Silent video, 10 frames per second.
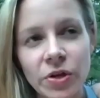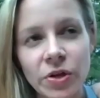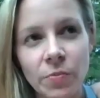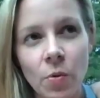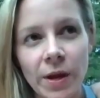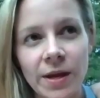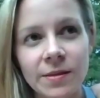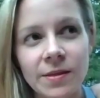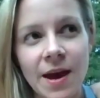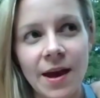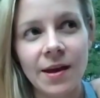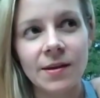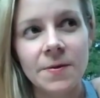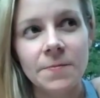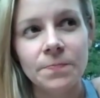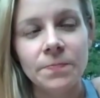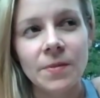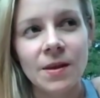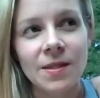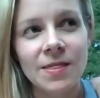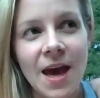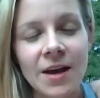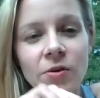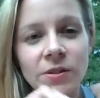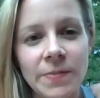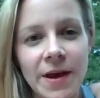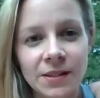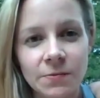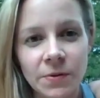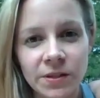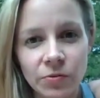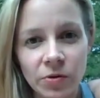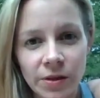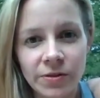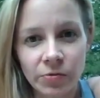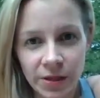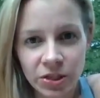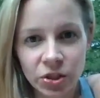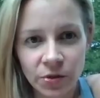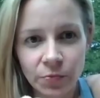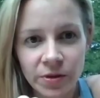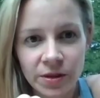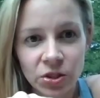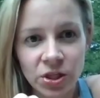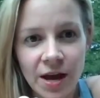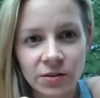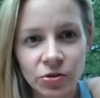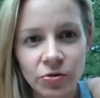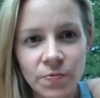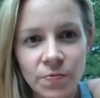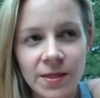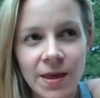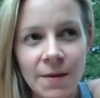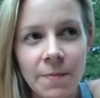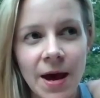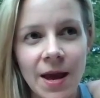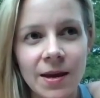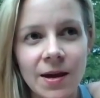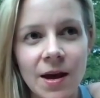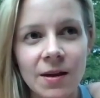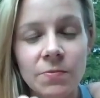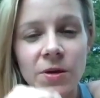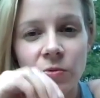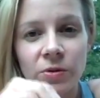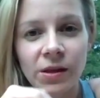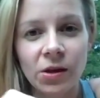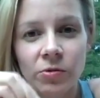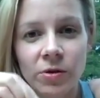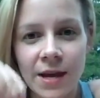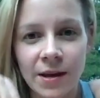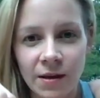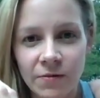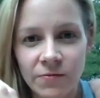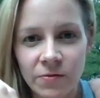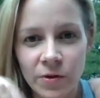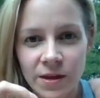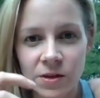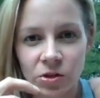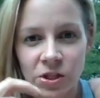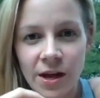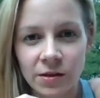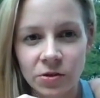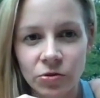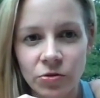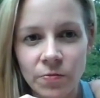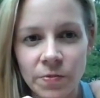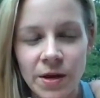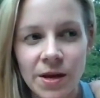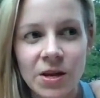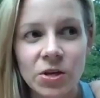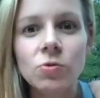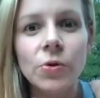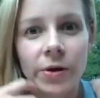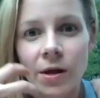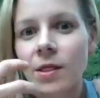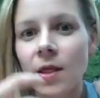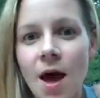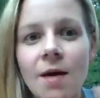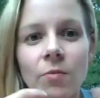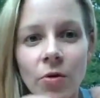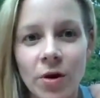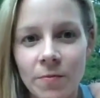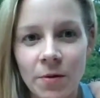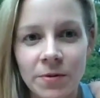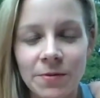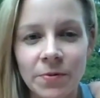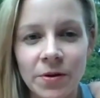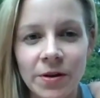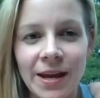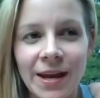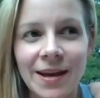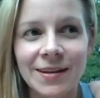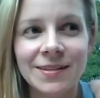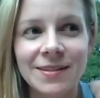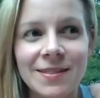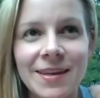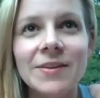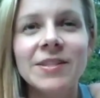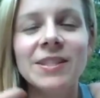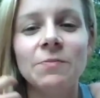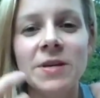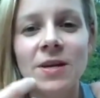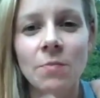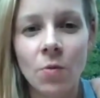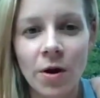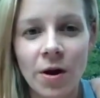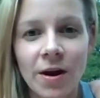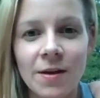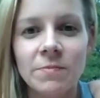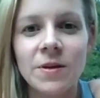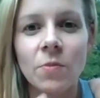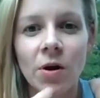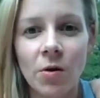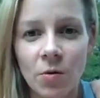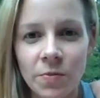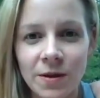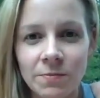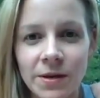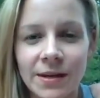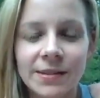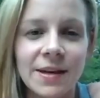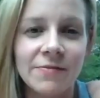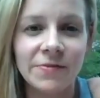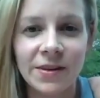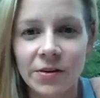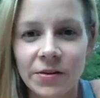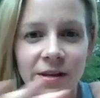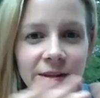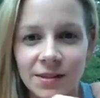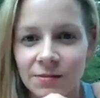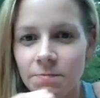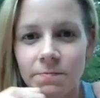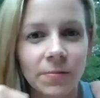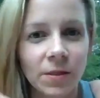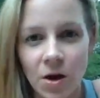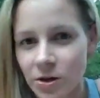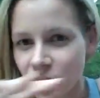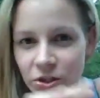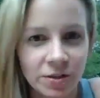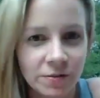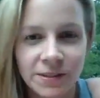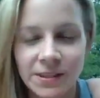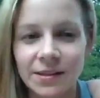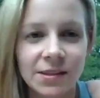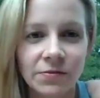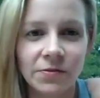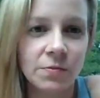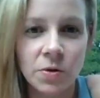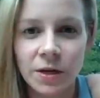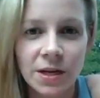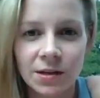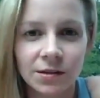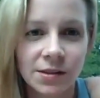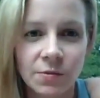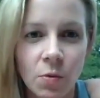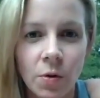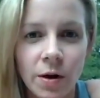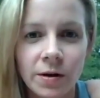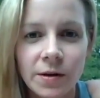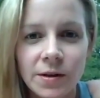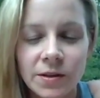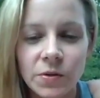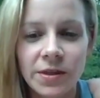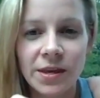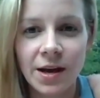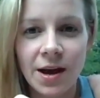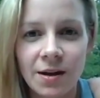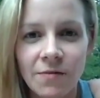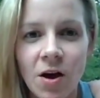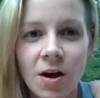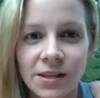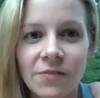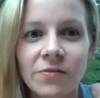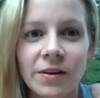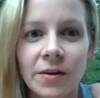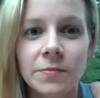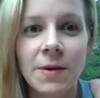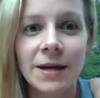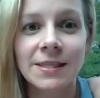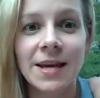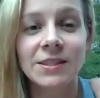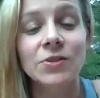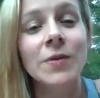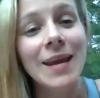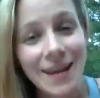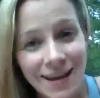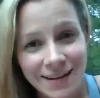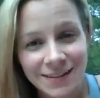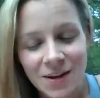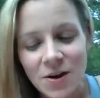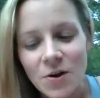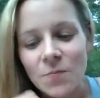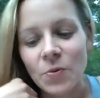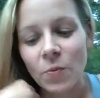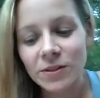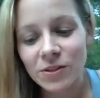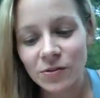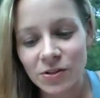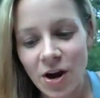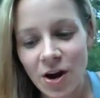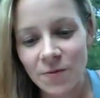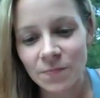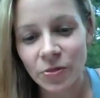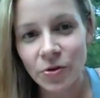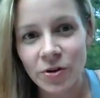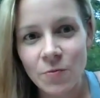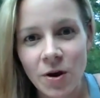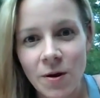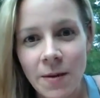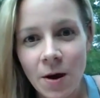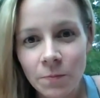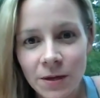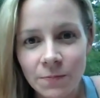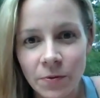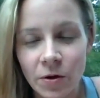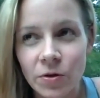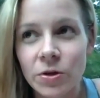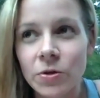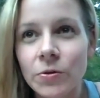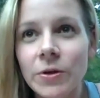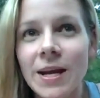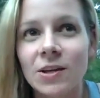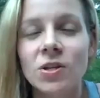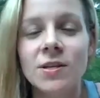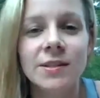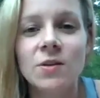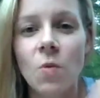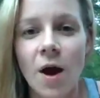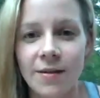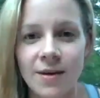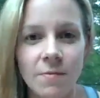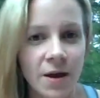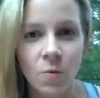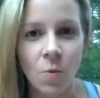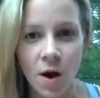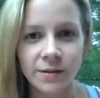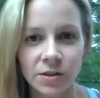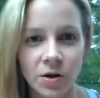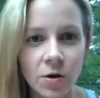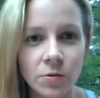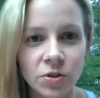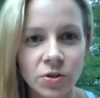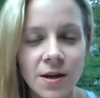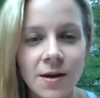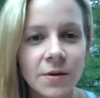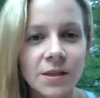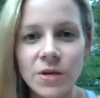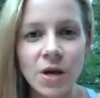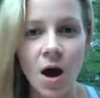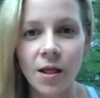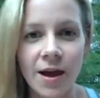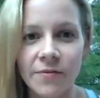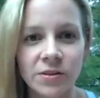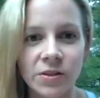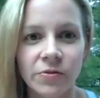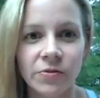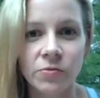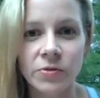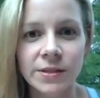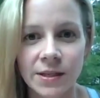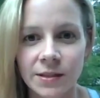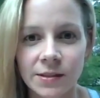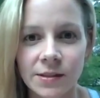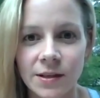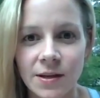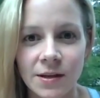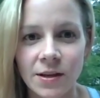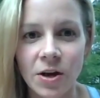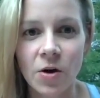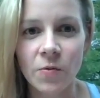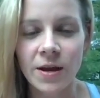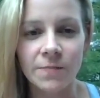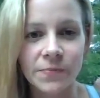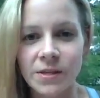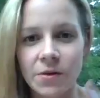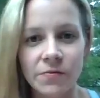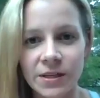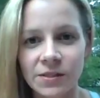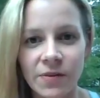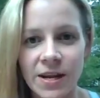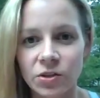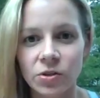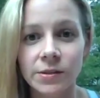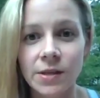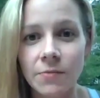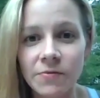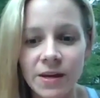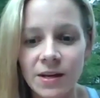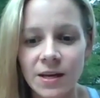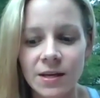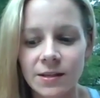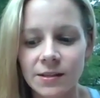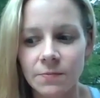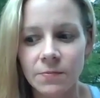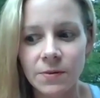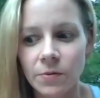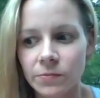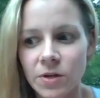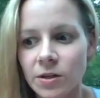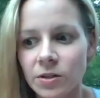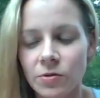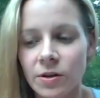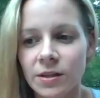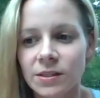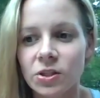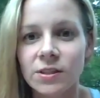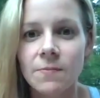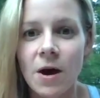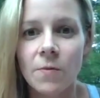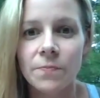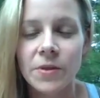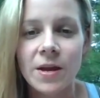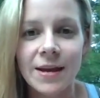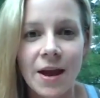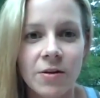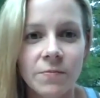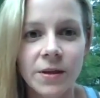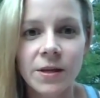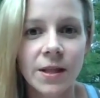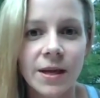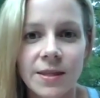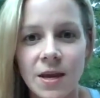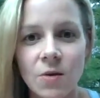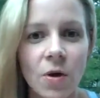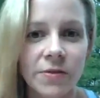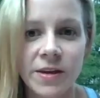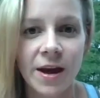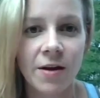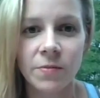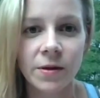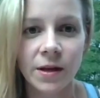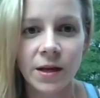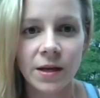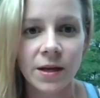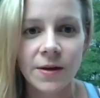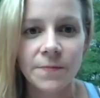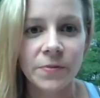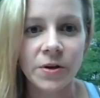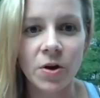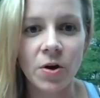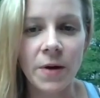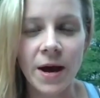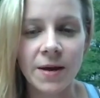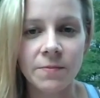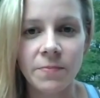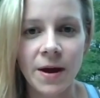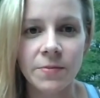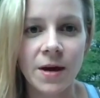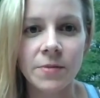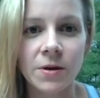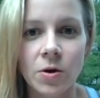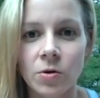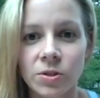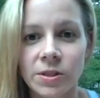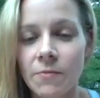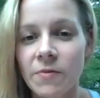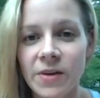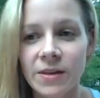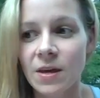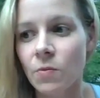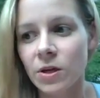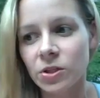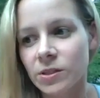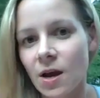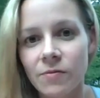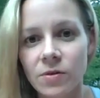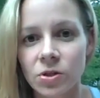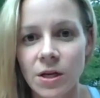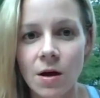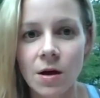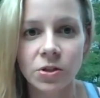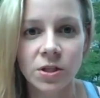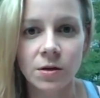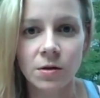your point, that goes back to building the relationship within the challenge group, and that by kind of being really creative within your challenge group, you learn a lot more about people and they'll speak more and be more open because they feel this larger sense of community and support. So I think it kind of all definitely comes back to that too. And once you start learning more about people, you can actually see why they might want to coach, because we all have our different reasons. You know, some of it is financial. Some of it is people I'm talking to that it's just about accountability. Like they want the accountability, you know, by becoming a coach. Some of it, they want to just cover their Shakeology